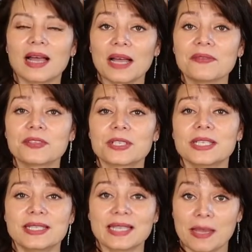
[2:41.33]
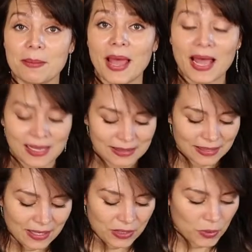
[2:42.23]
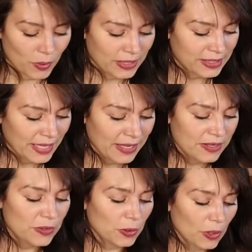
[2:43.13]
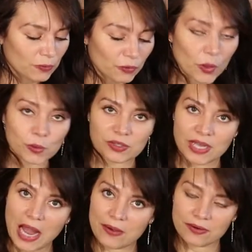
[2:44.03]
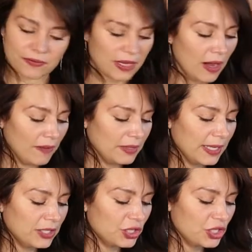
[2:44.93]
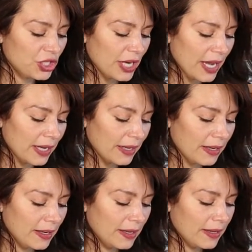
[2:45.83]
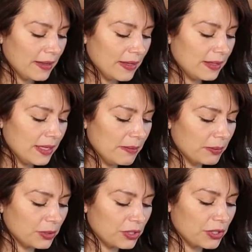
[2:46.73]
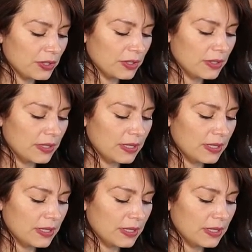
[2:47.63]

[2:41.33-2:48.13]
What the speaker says: After this time pass, you wanna take your roast out of the oven and check the temperature